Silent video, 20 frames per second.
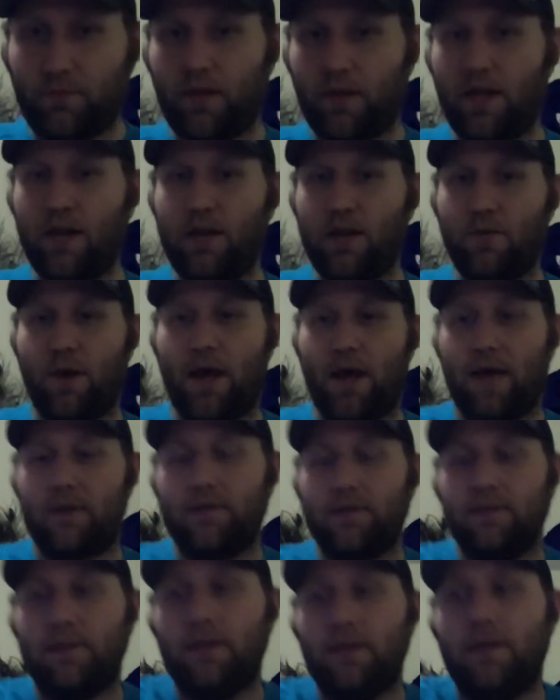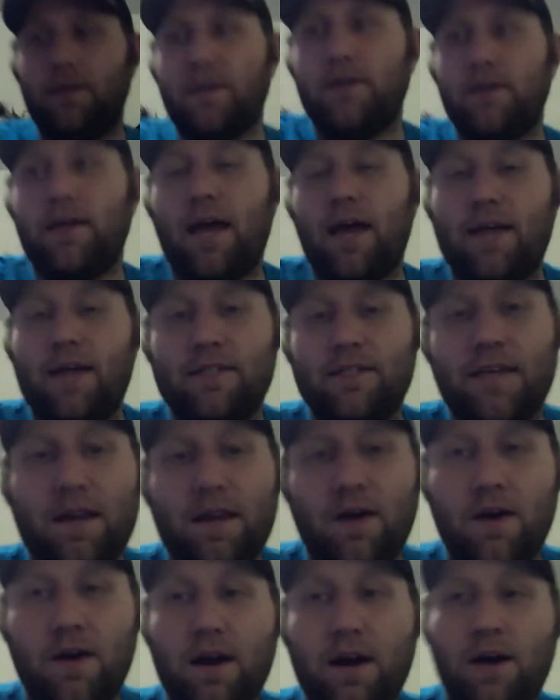anyway,
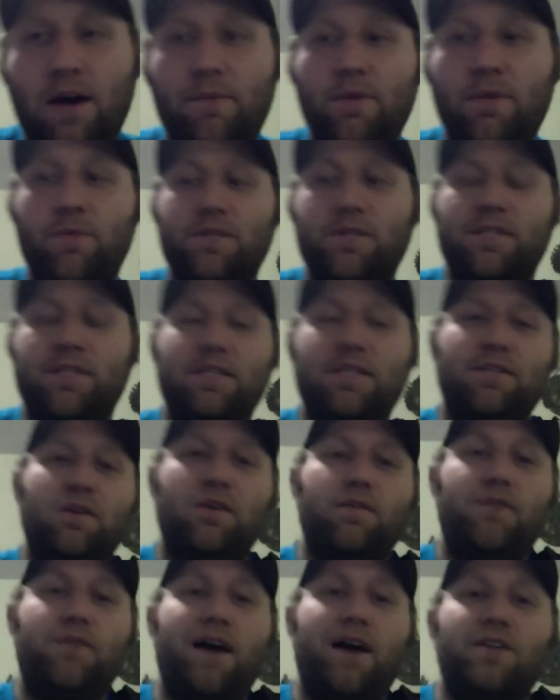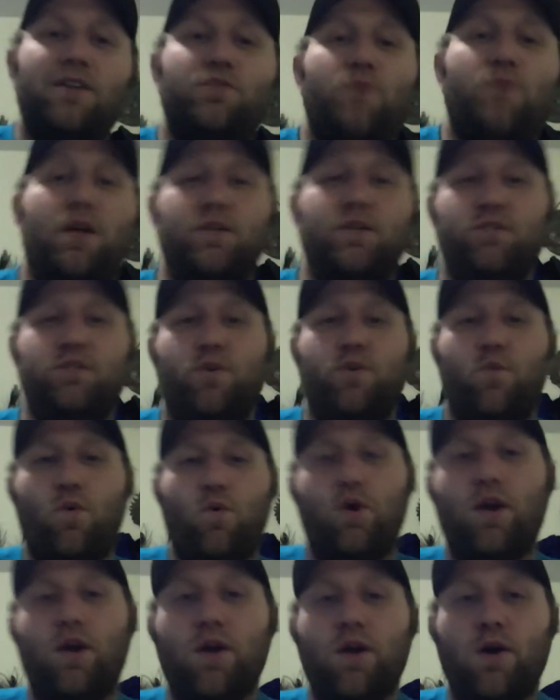Cascade R helmet was decertified, as well as the
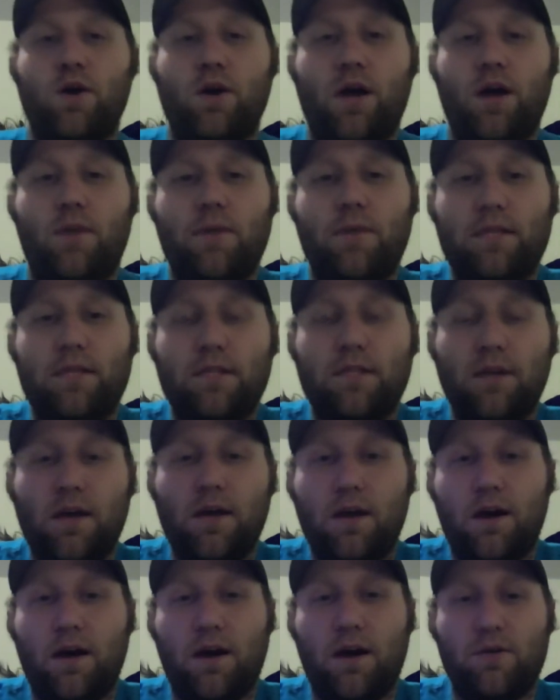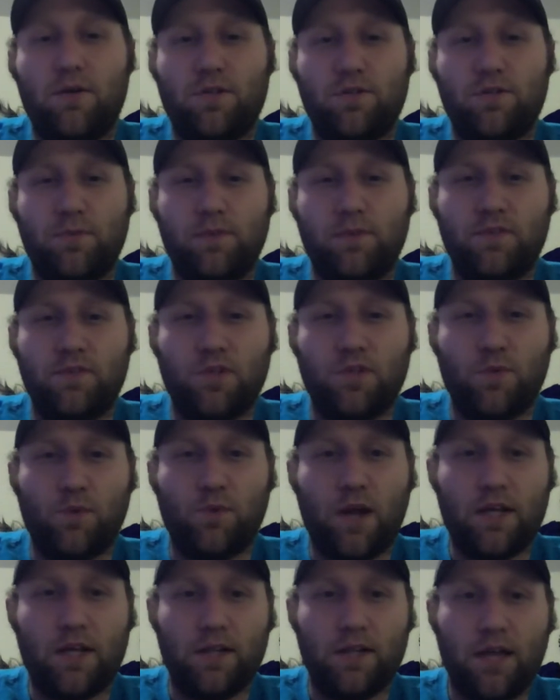Warrior helmet, which I believe is the
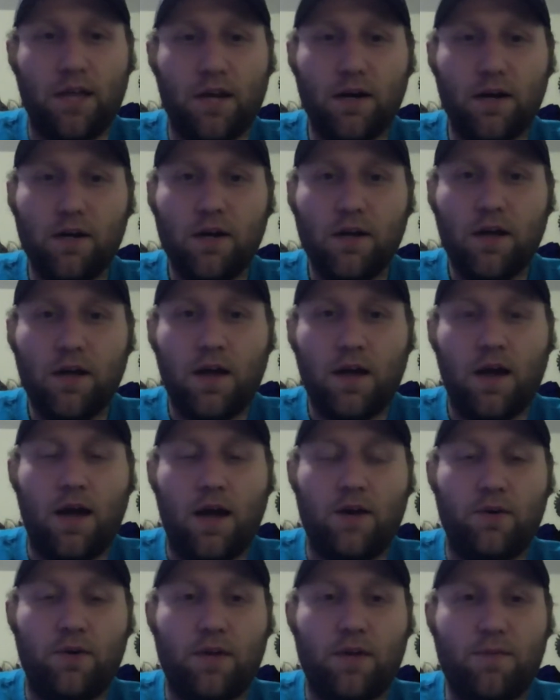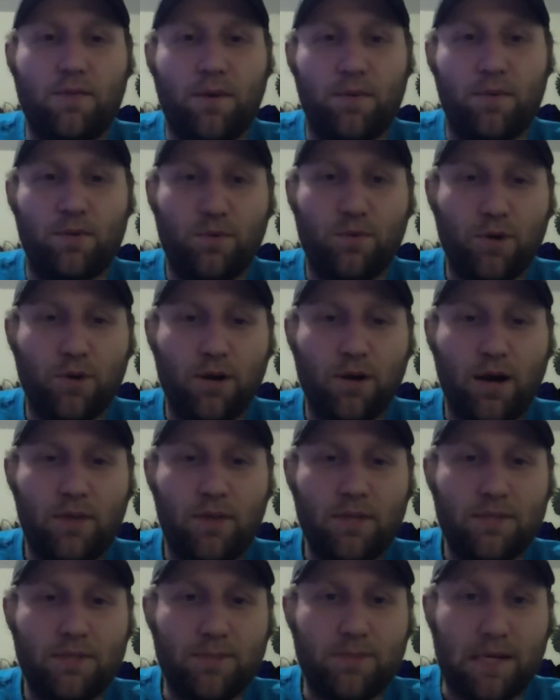regulator. I don't keep up with the Warrior
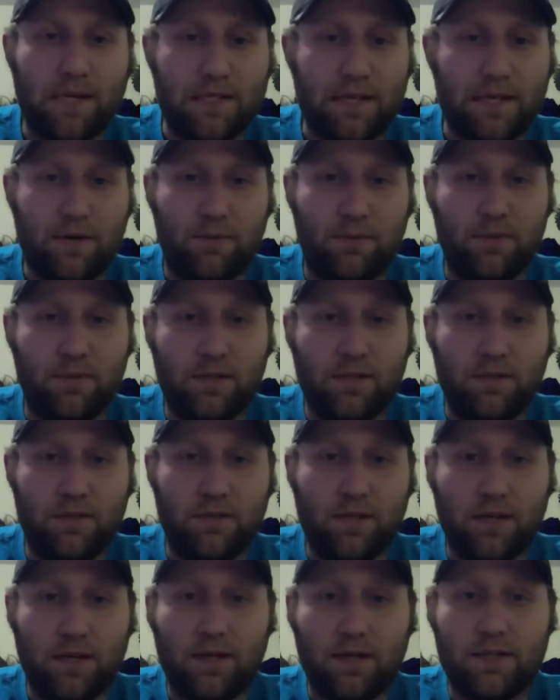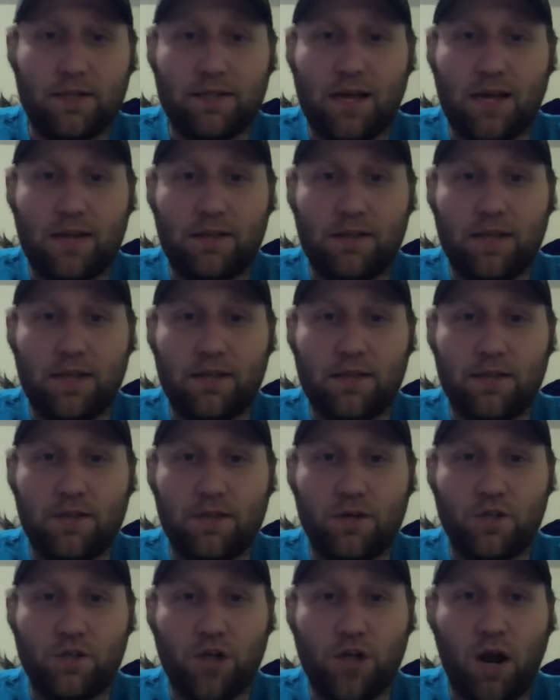helmets because I don't believe in them, because I think that
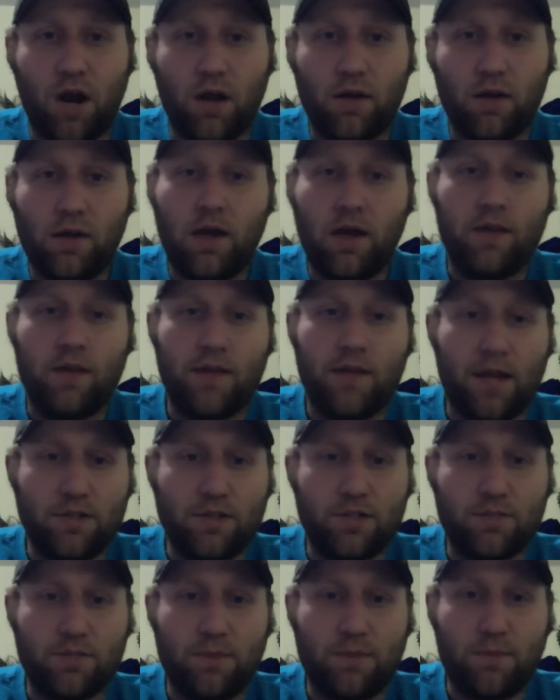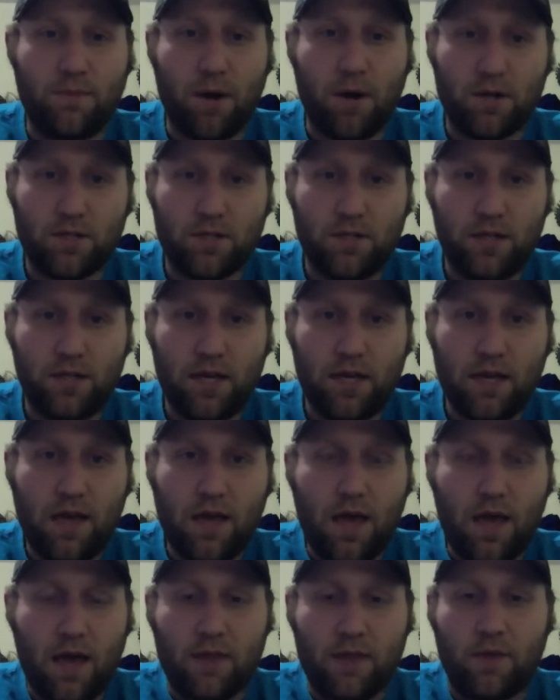they're junk. That's just me personally.
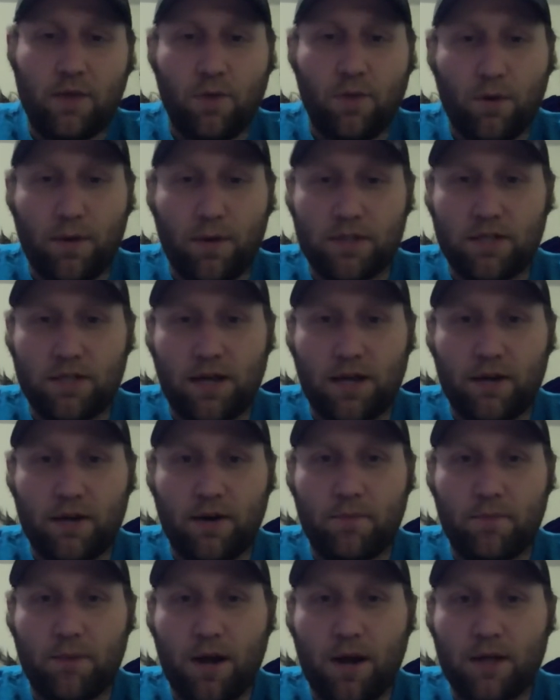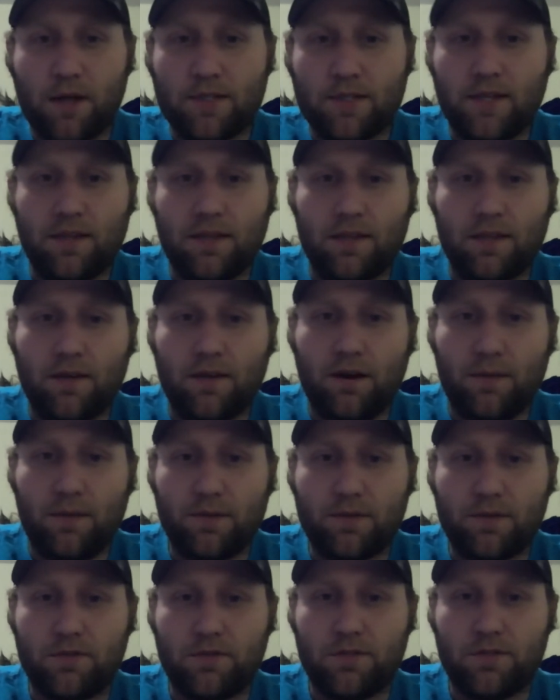I think Warrior makes a lot of great products. I think their
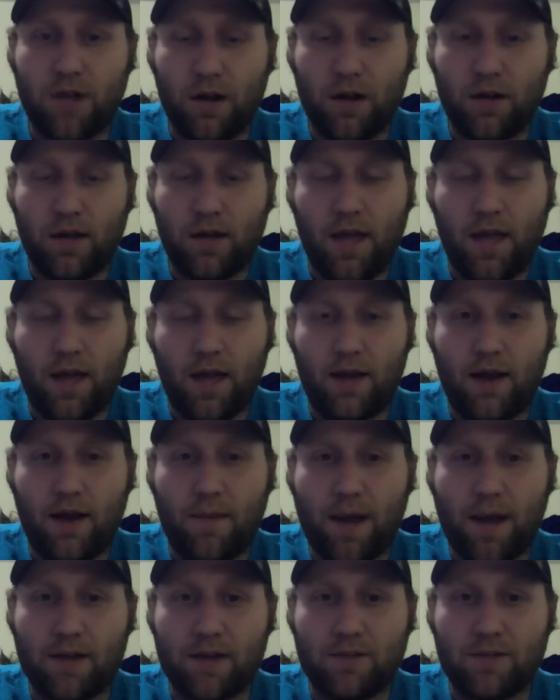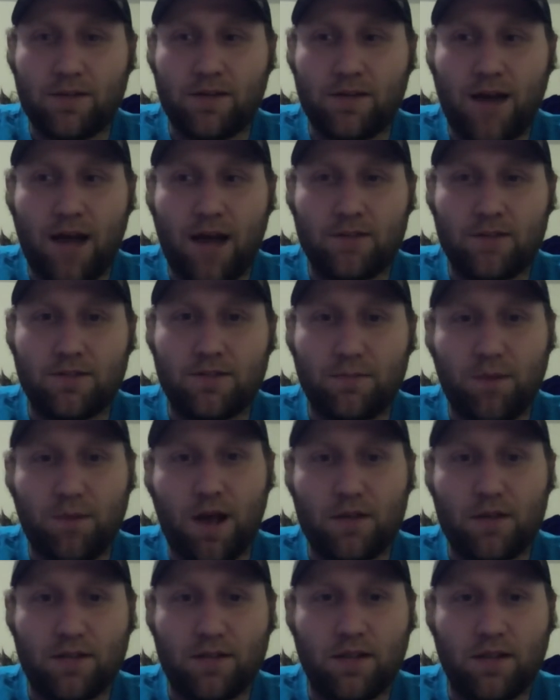helmets are junk, and I'm actually not
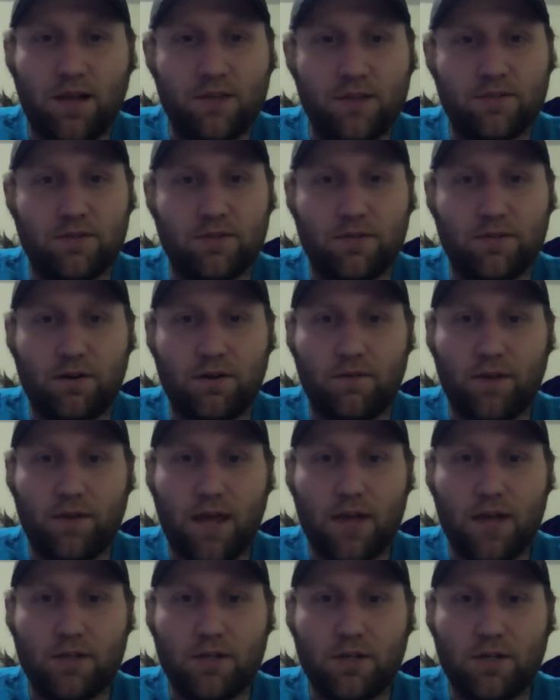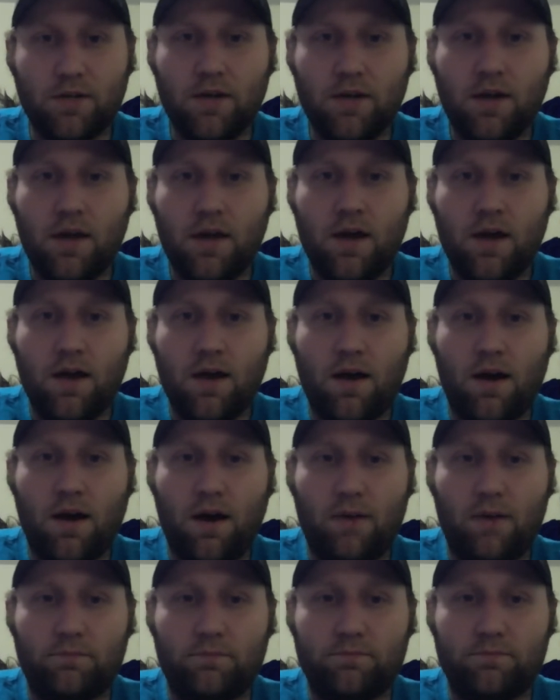surprised they lost their certification.
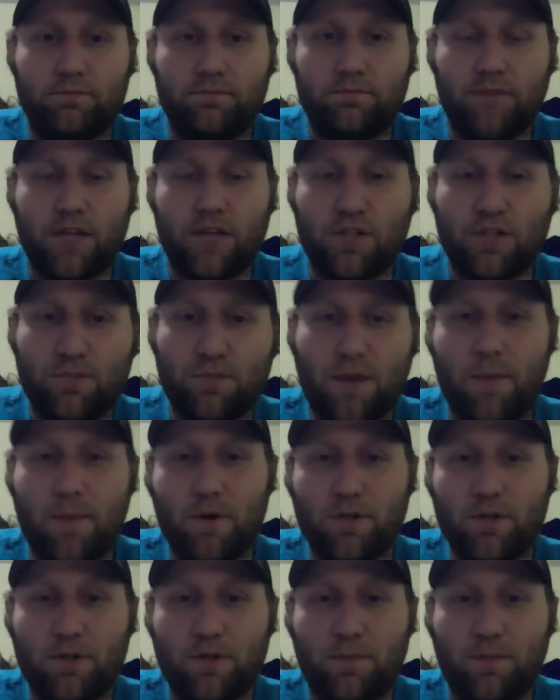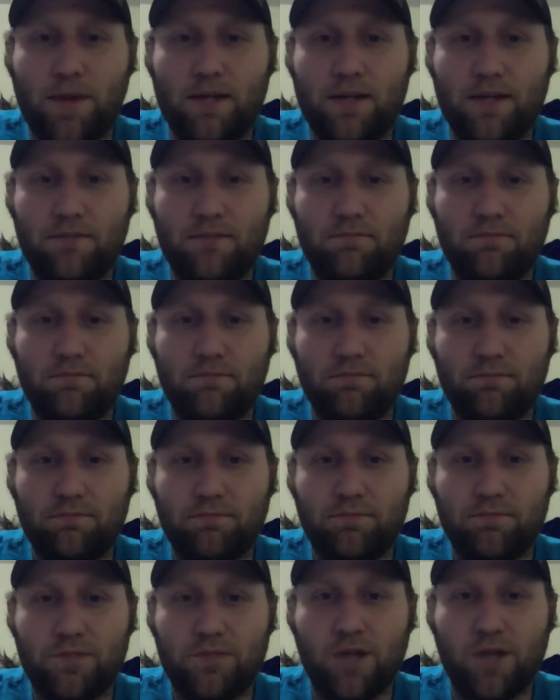That's just my personal opinion.
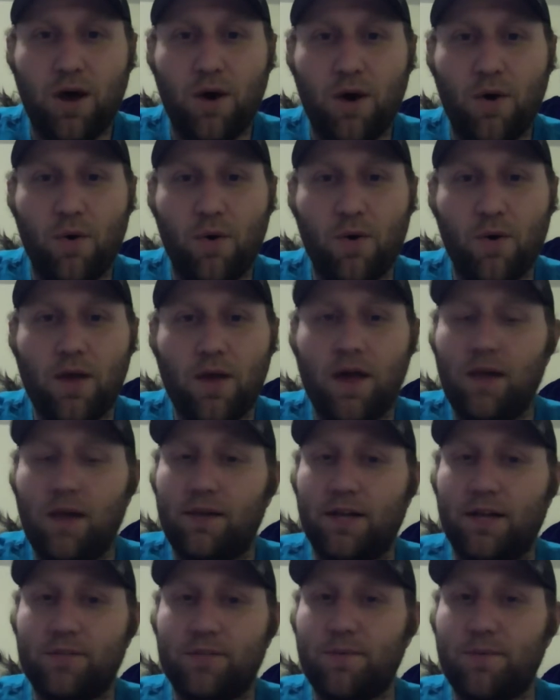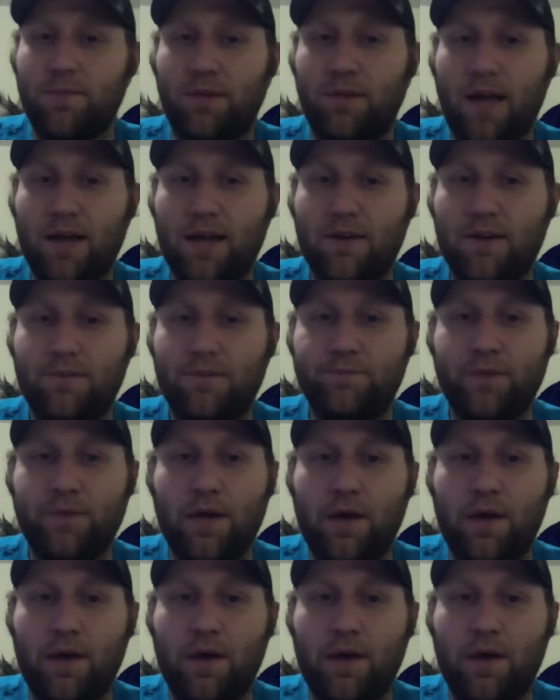So lots of people like them.